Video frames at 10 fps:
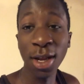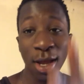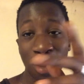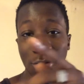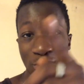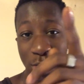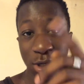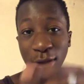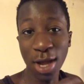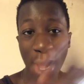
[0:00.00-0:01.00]
Hey, if you with
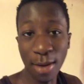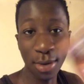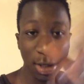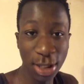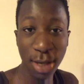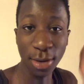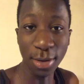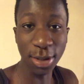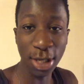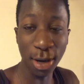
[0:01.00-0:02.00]
your guy, bro, tell him
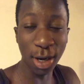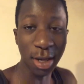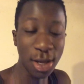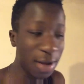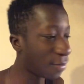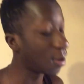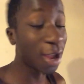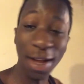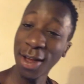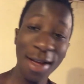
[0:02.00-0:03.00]
to leave. And I
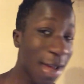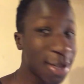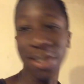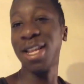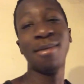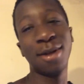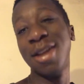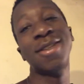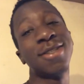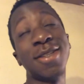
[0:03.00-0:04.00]
gotta stop
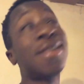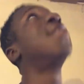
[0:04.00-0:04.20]
cussing.